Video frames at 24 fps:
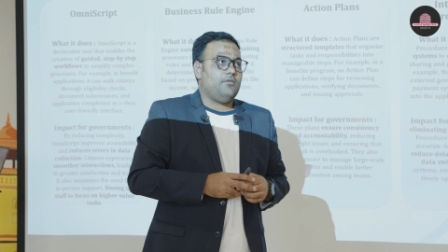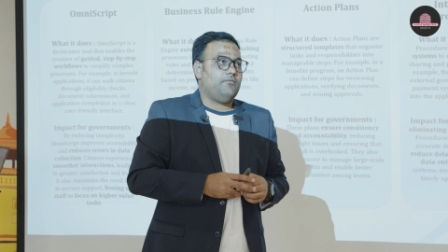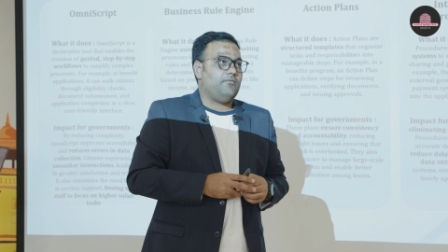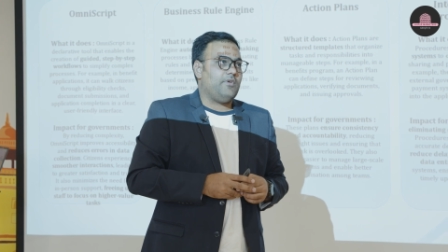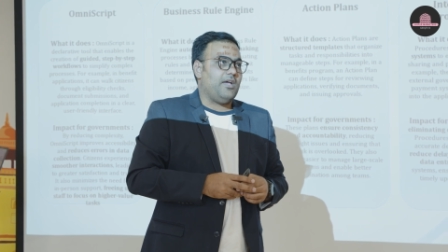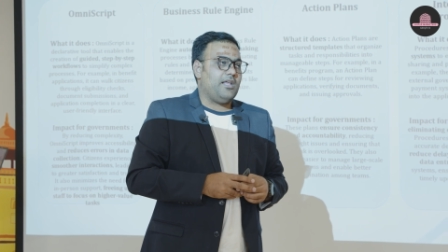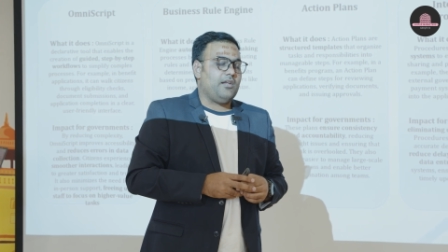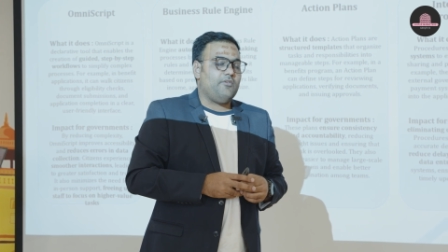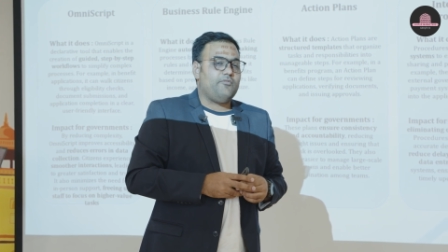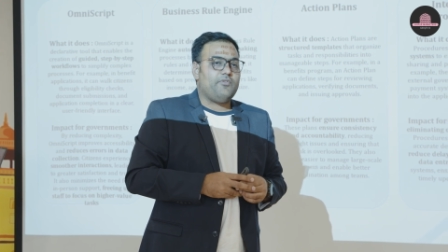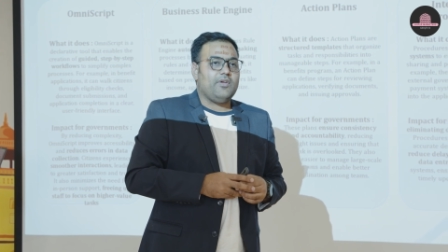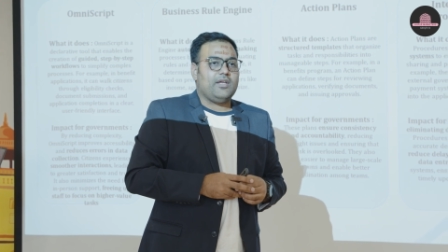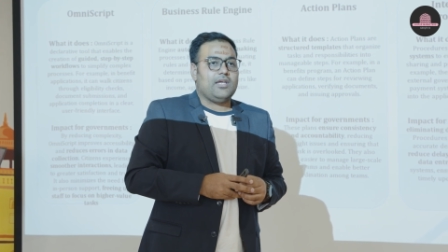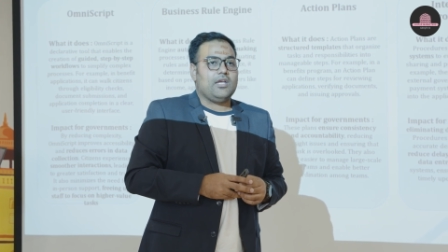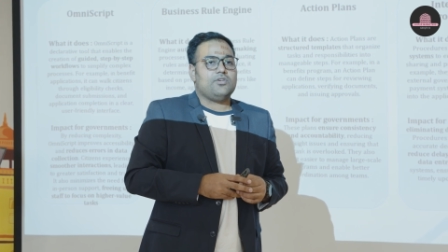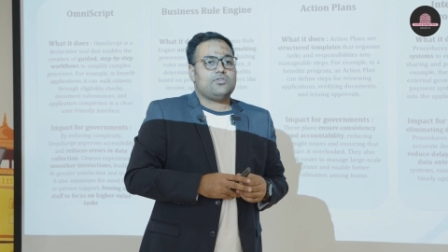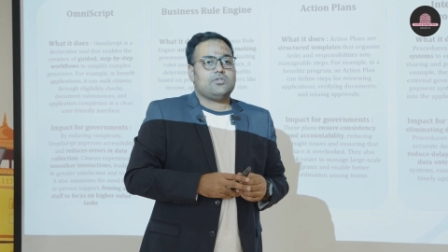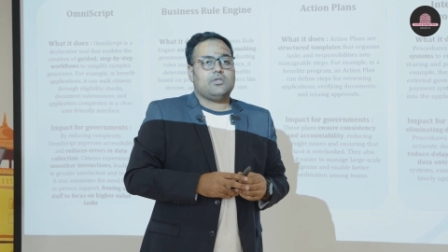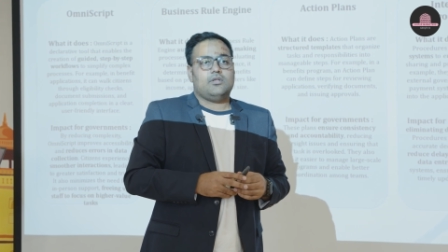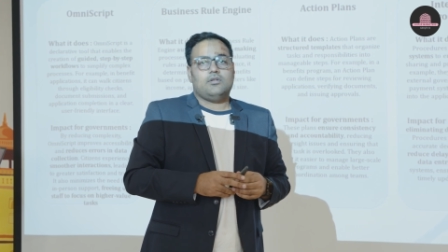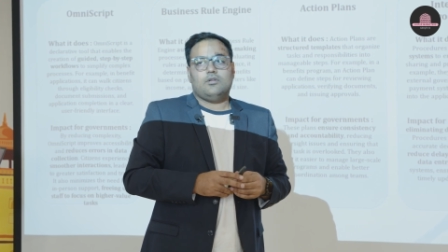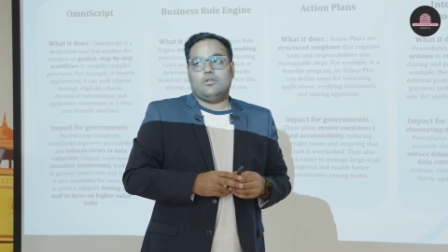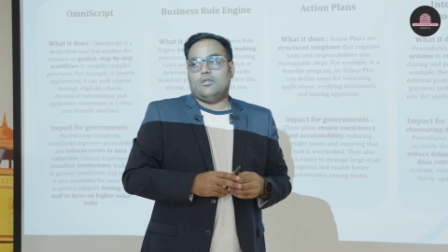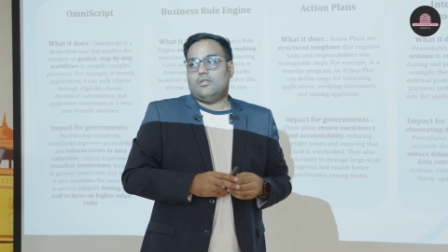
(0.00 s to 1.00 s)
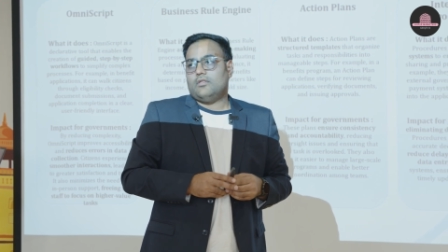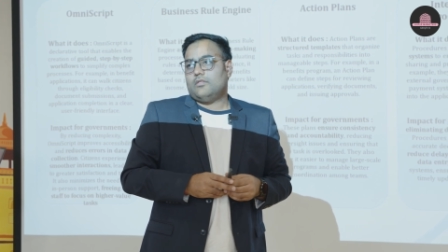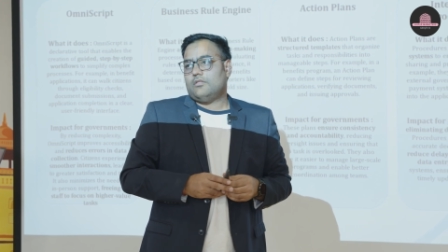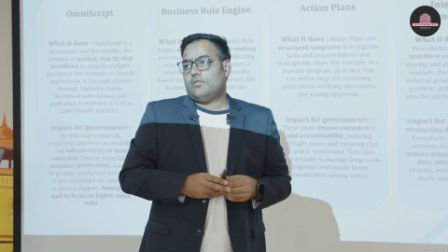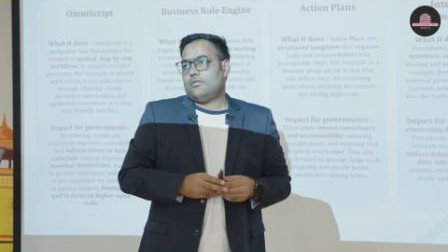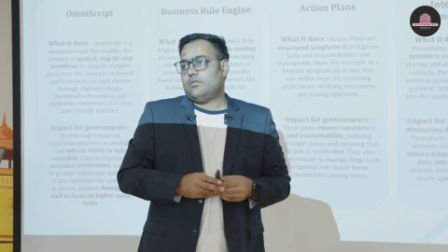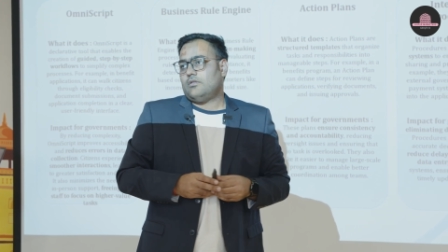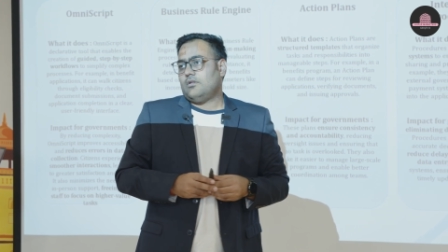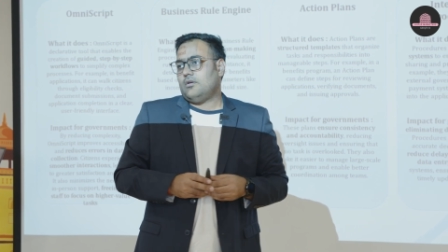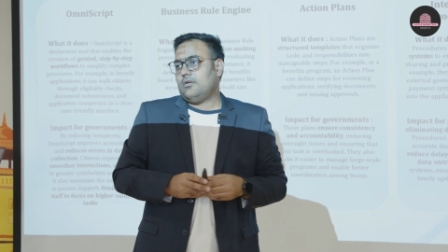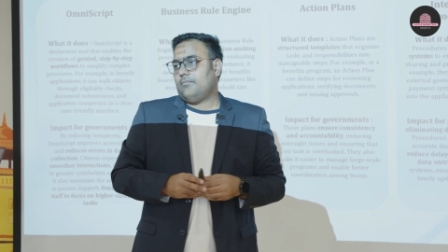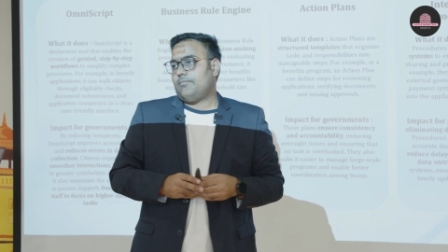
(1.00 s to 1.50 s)
verification is
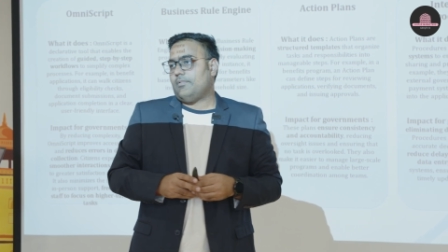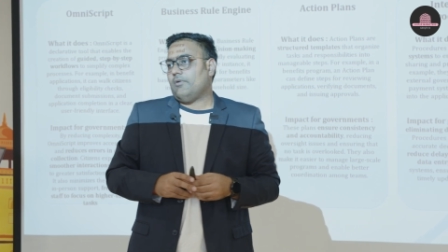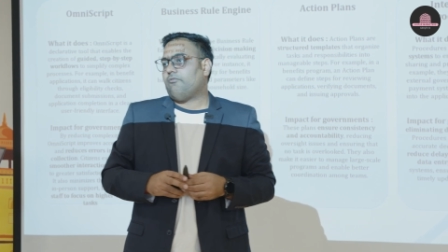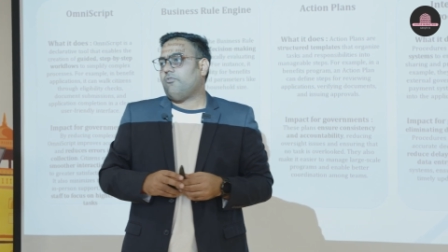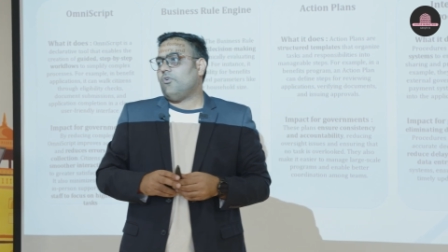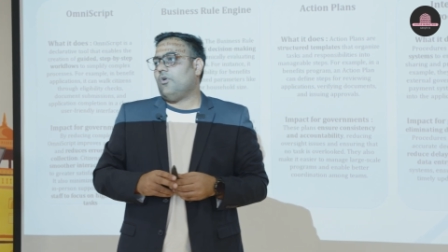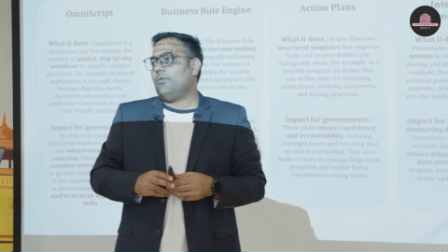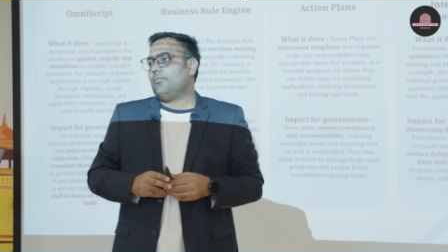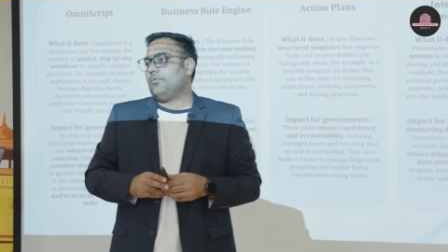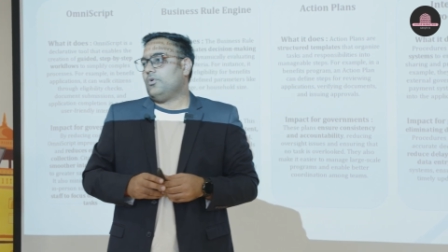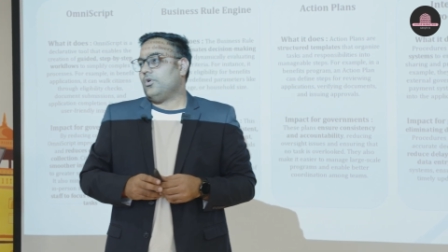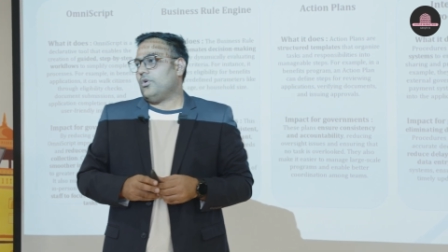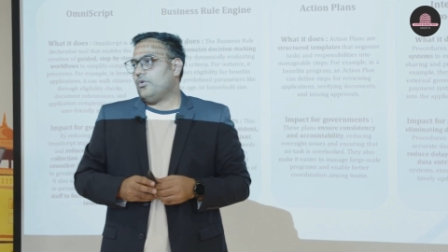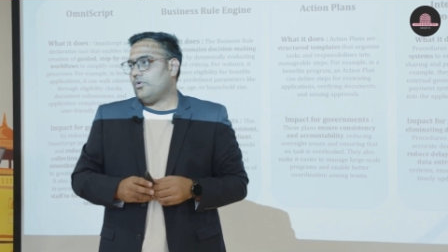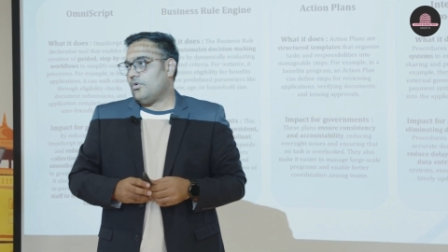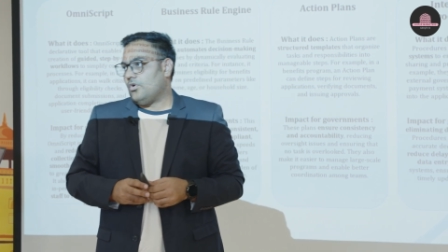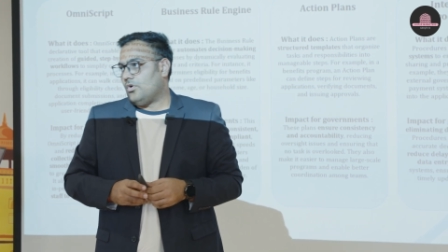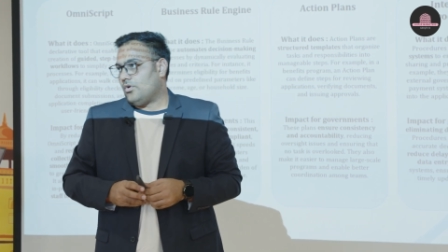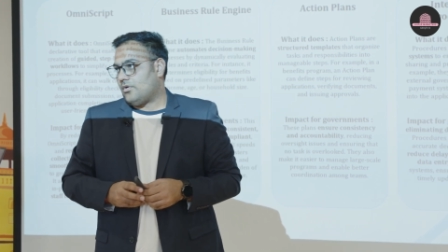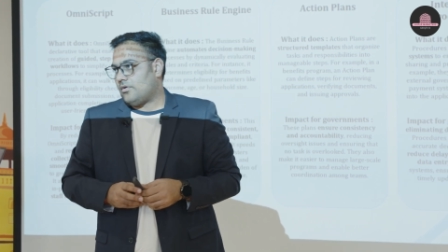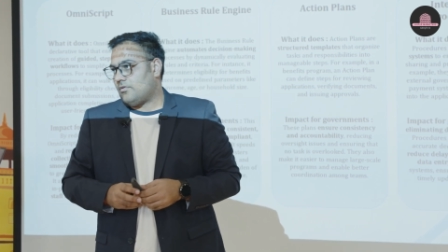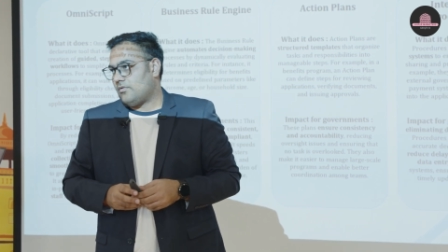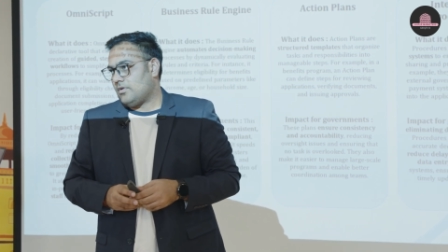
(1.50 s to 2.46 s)
performed or not.